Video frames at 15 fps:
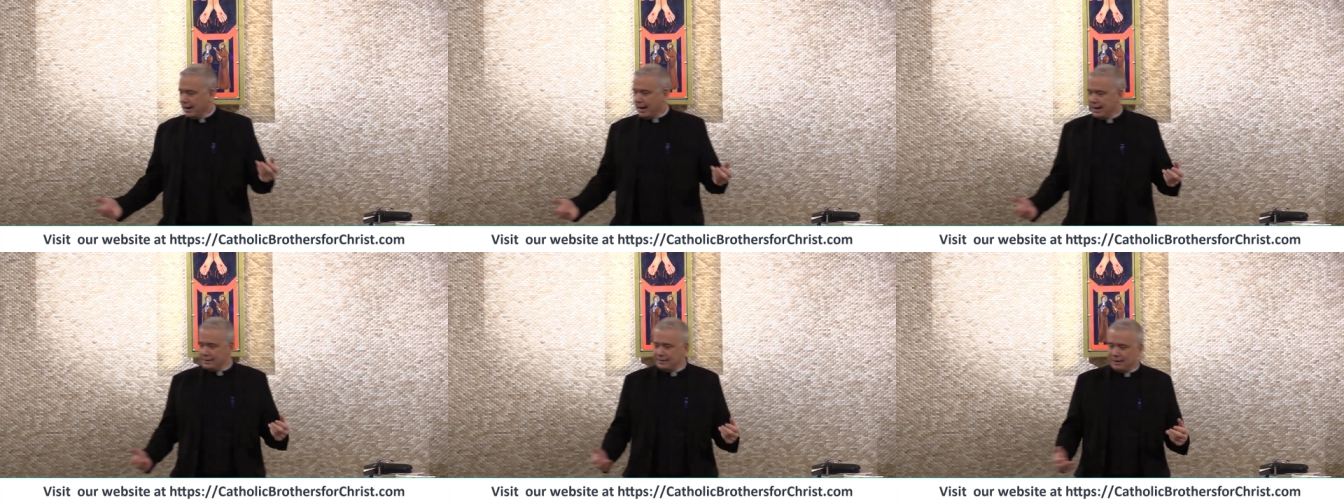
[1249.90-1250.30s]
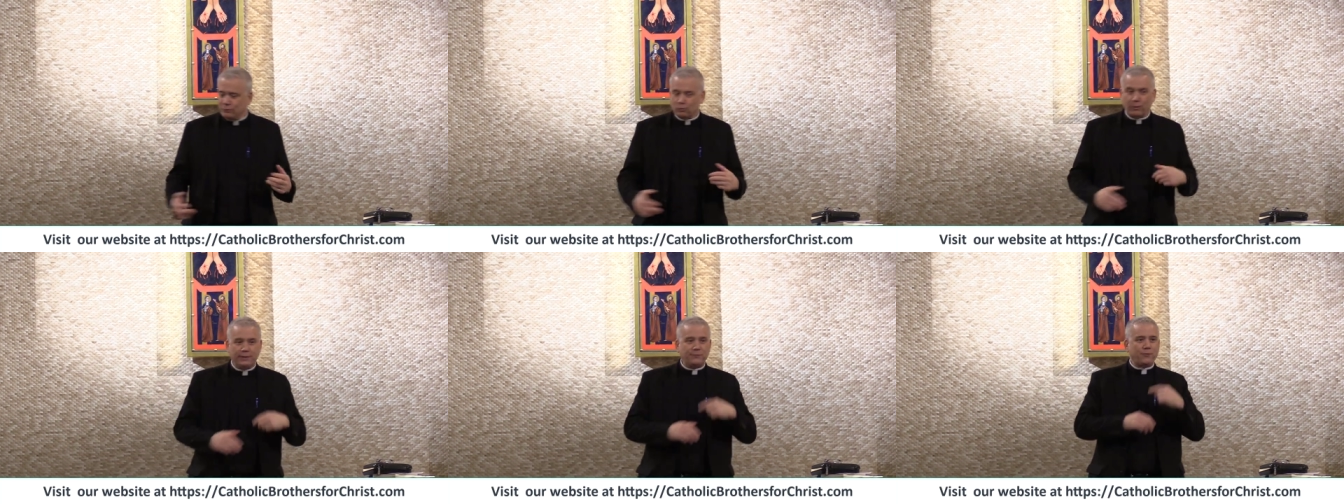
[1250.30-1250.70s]
And
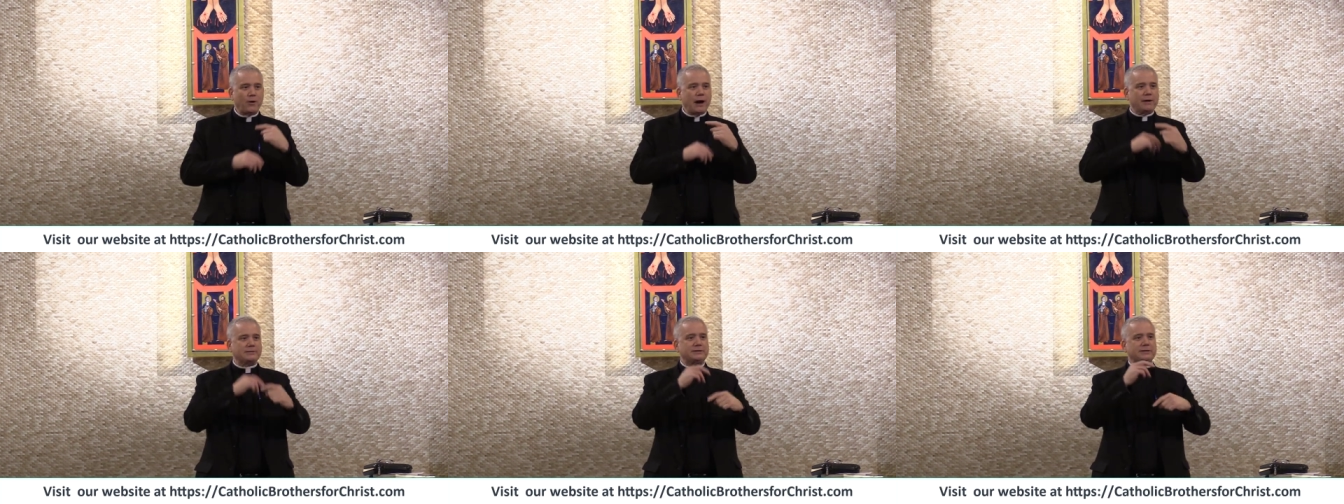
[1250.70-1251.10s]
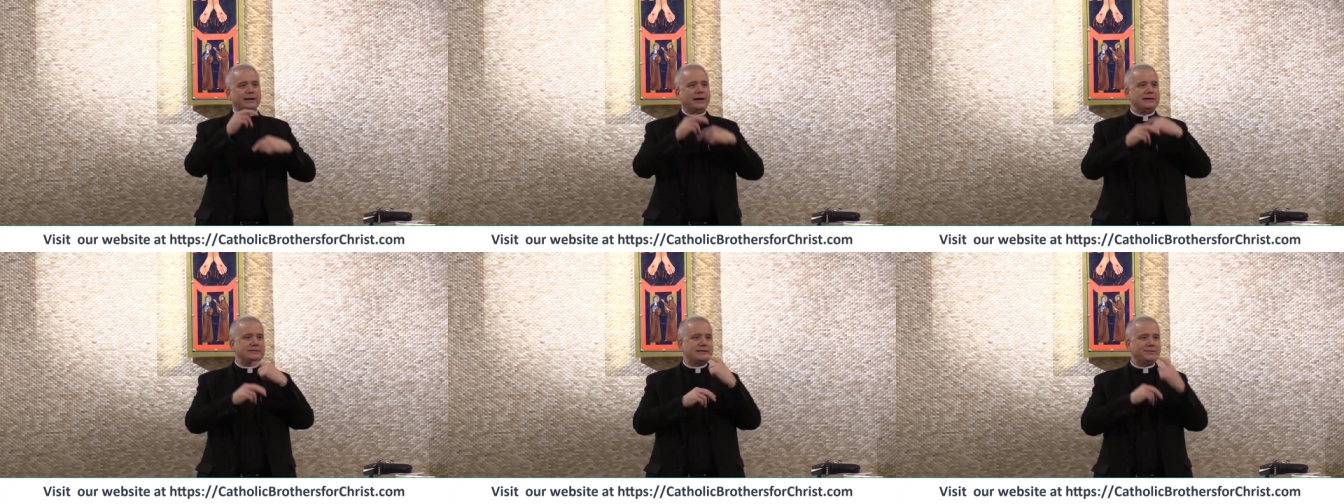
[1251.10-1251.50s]
24 hours a
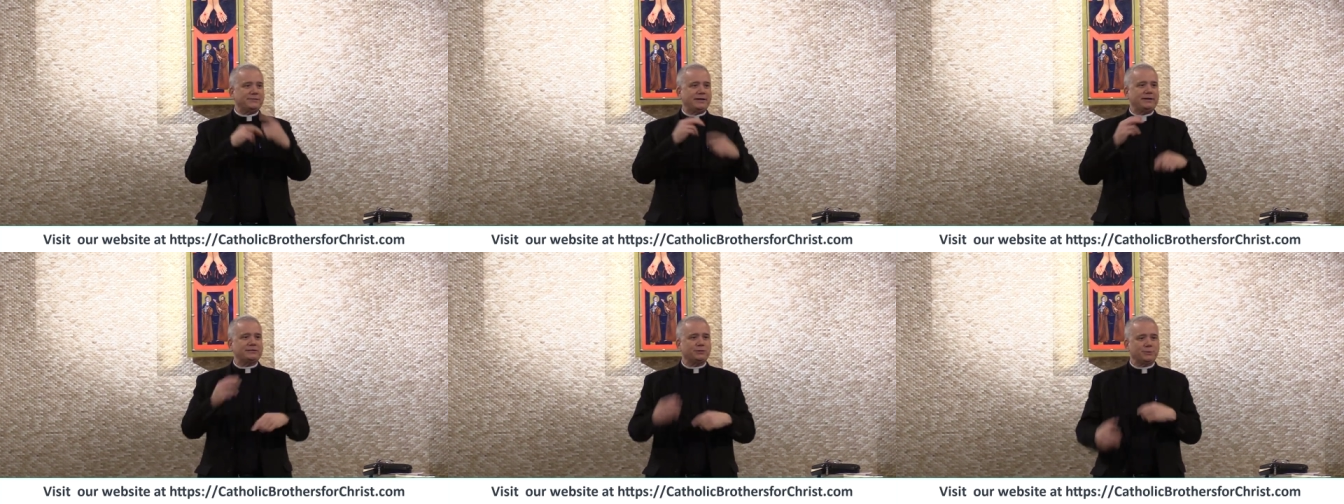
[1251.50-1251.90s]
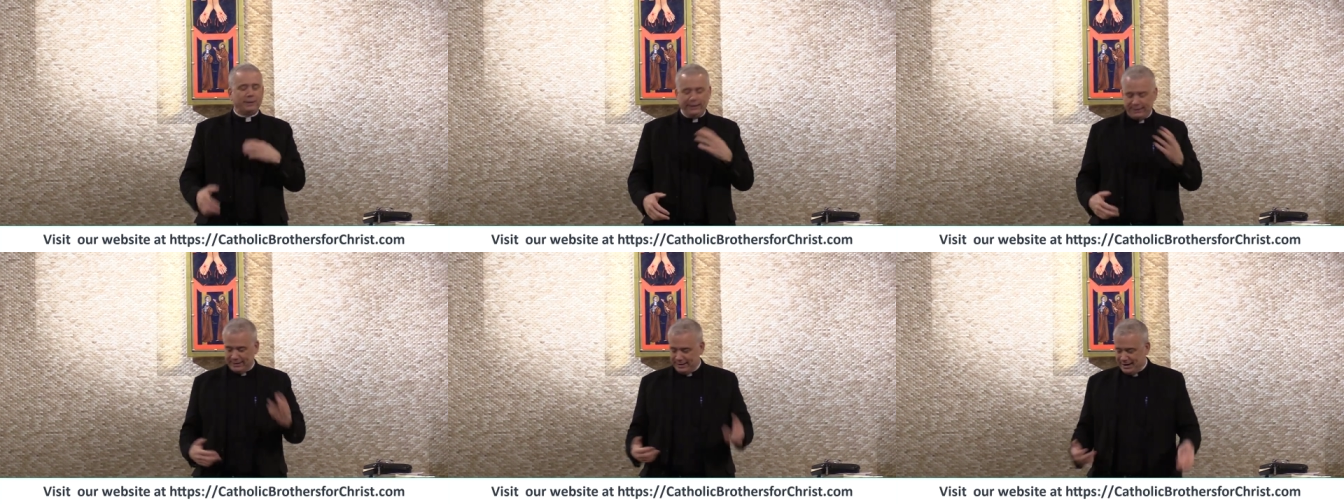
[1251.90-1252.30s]
day, seven days a
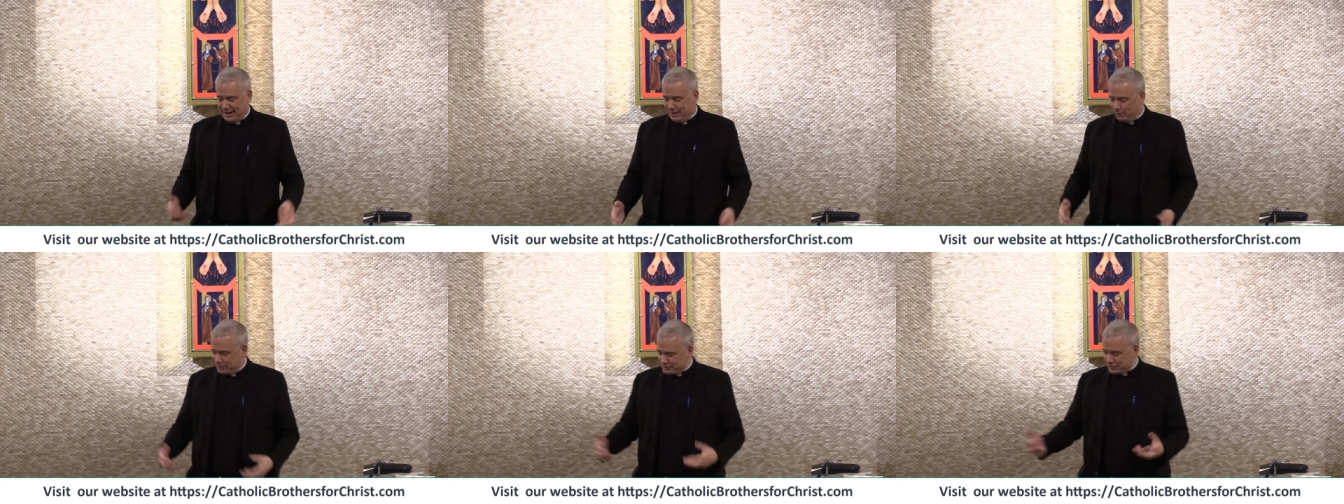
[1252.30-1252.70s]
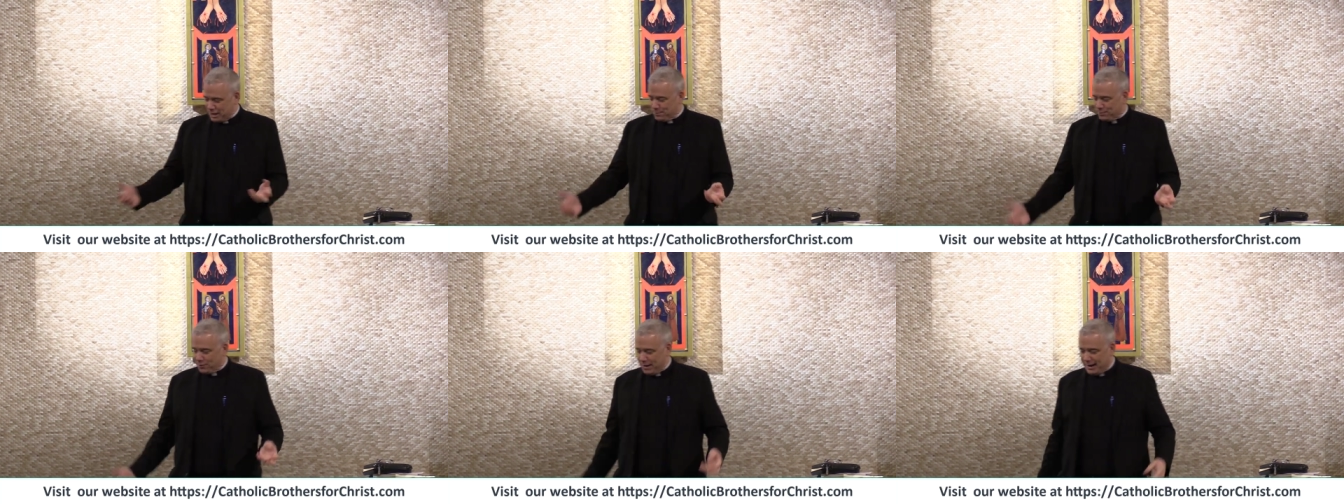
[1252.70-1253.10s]
week, we
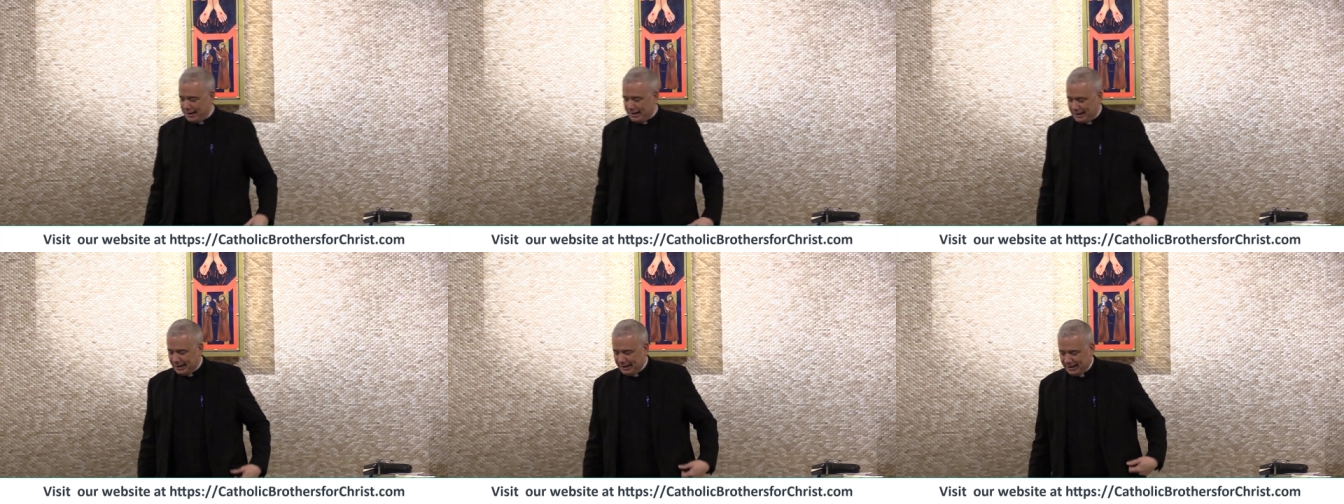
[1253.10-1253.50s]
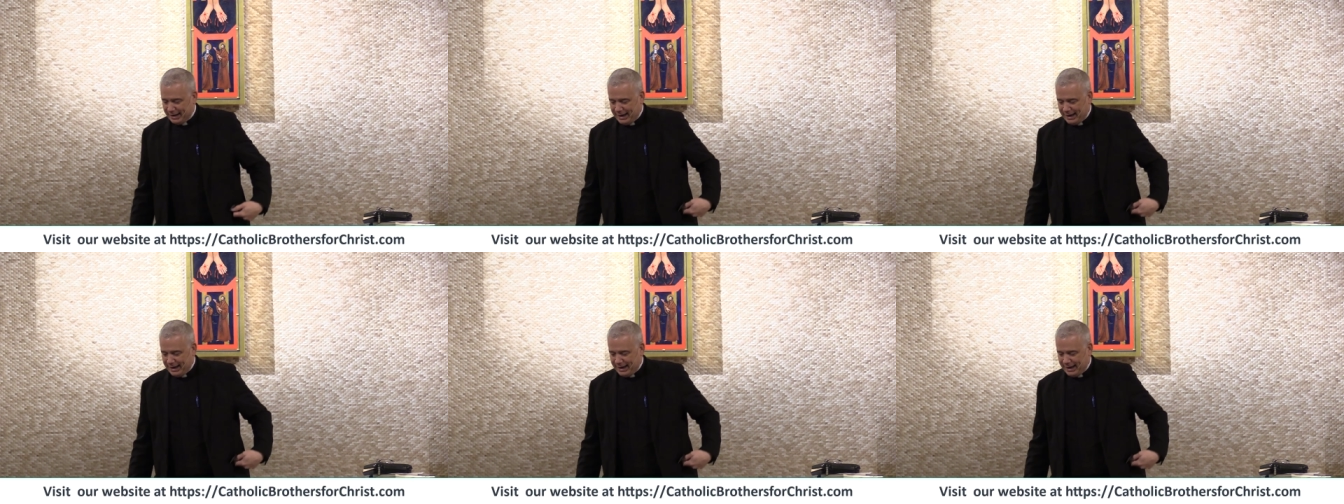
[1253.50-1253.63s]
start praying.